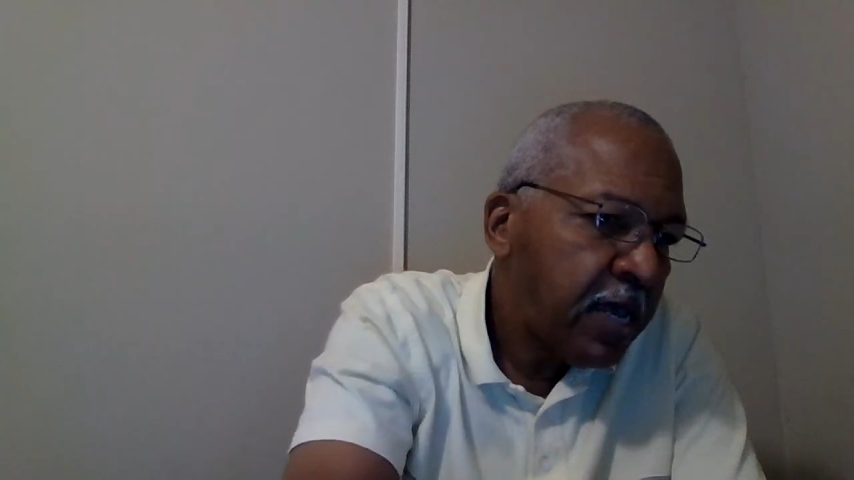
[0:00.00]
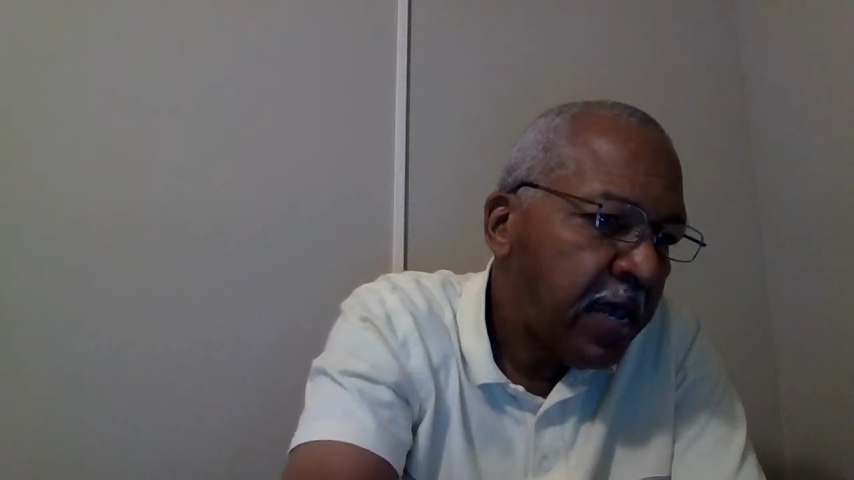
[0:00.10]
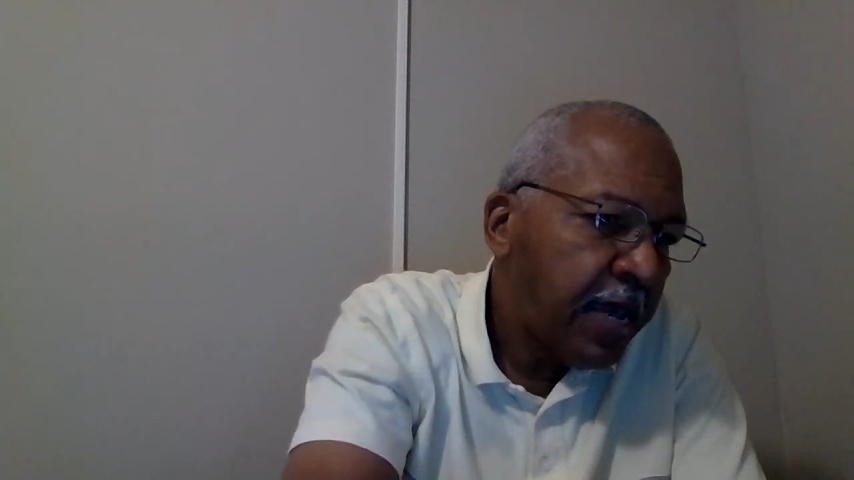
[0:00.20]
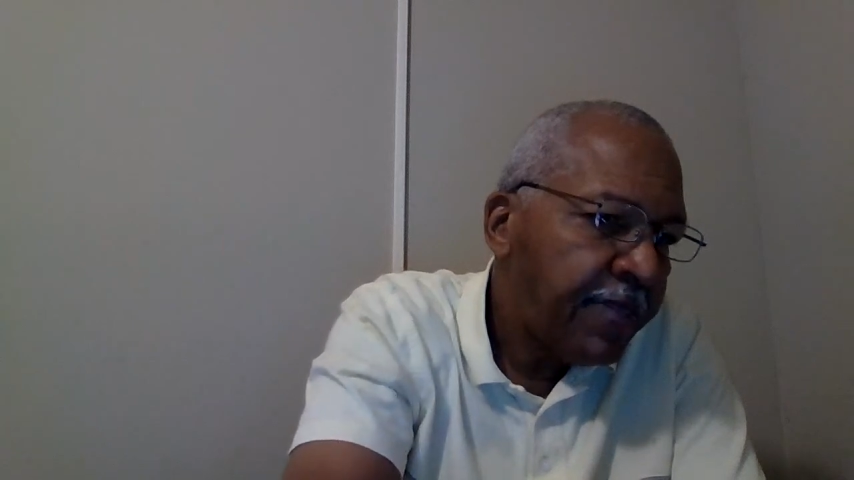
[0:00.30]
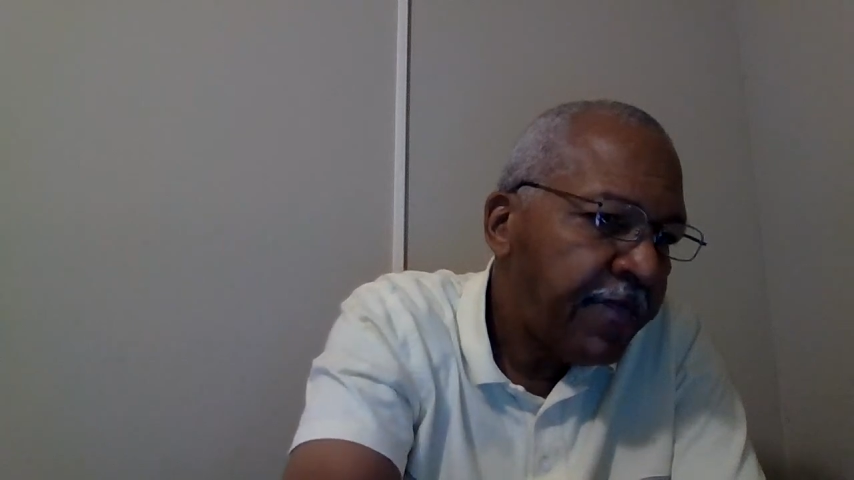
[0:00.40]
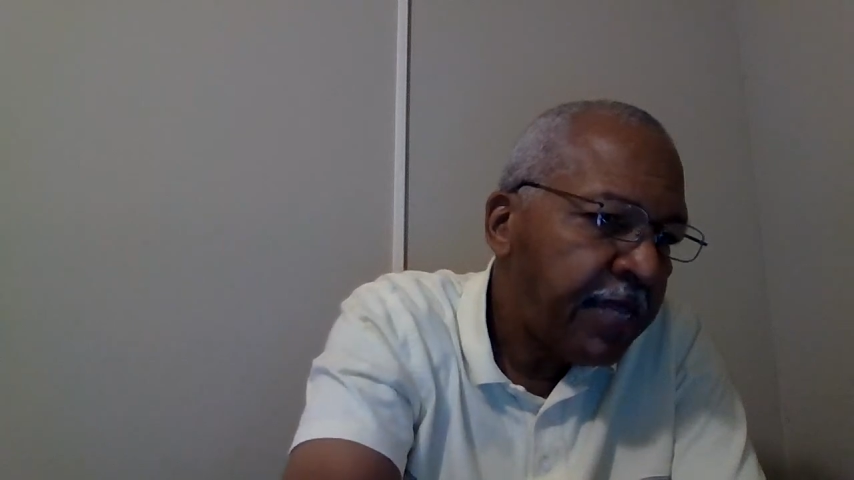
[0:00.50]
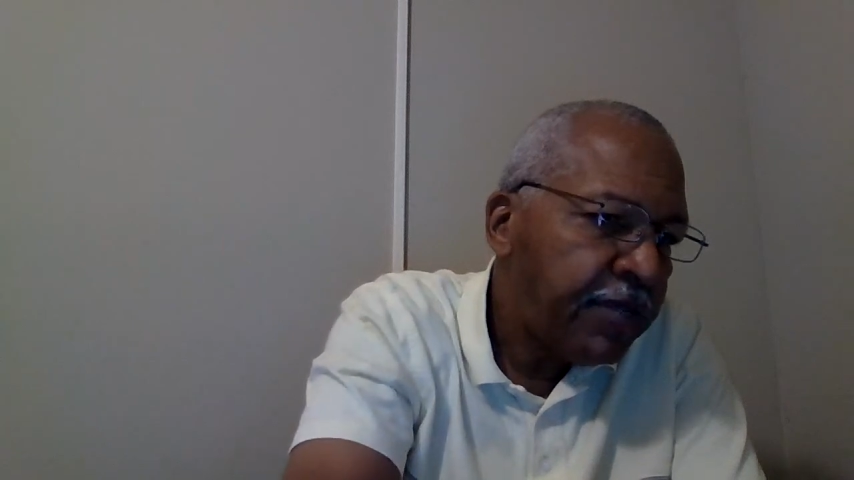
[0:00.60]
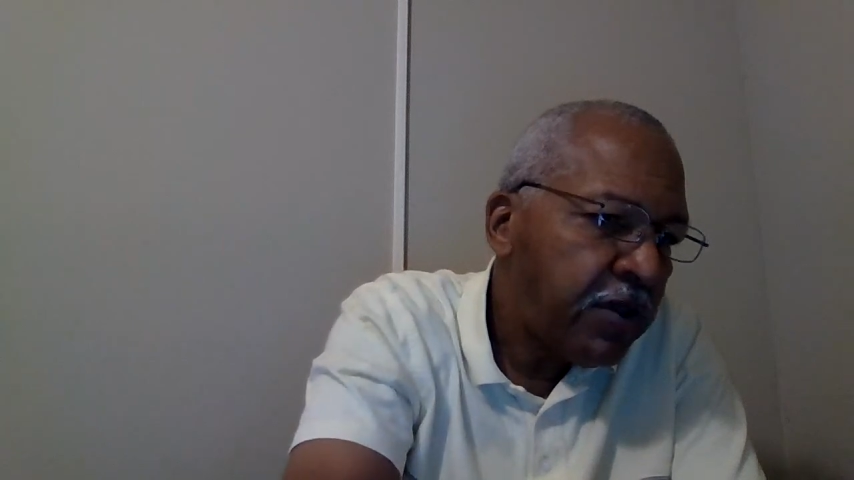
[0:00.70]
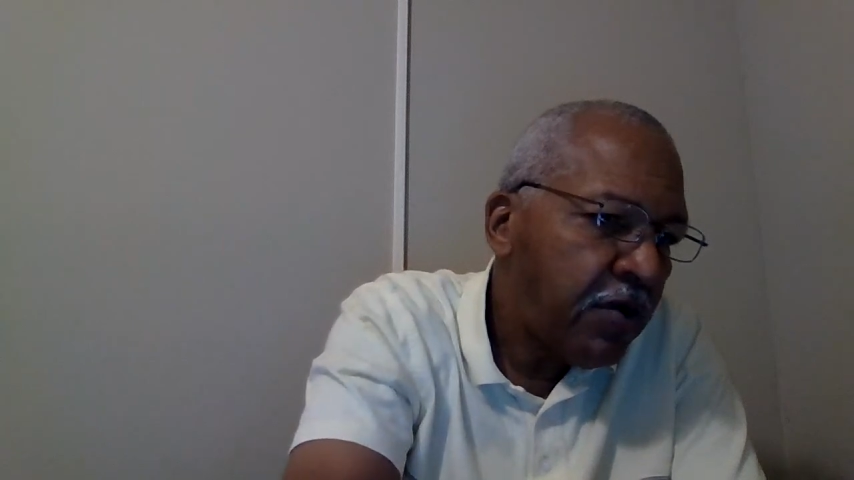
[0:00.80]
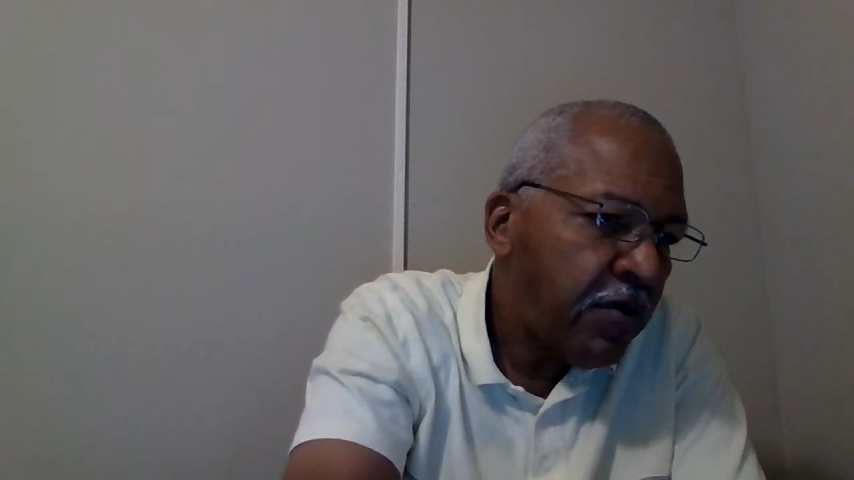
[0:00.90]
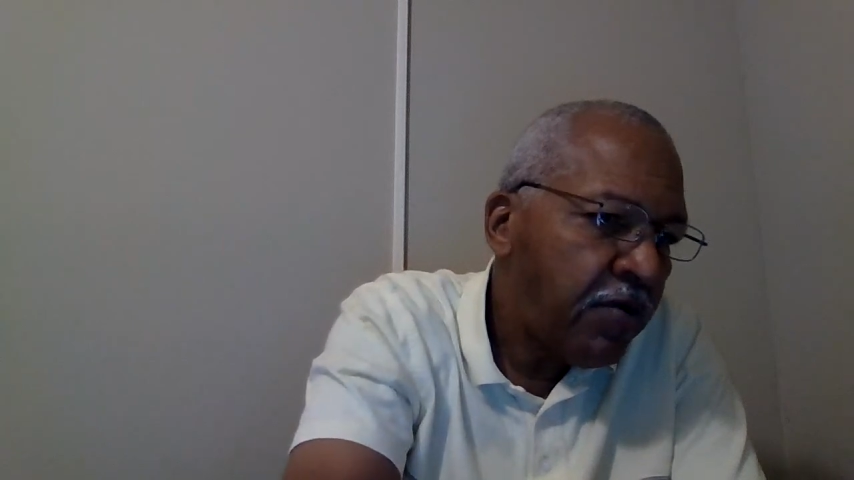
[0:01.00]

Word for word: and they know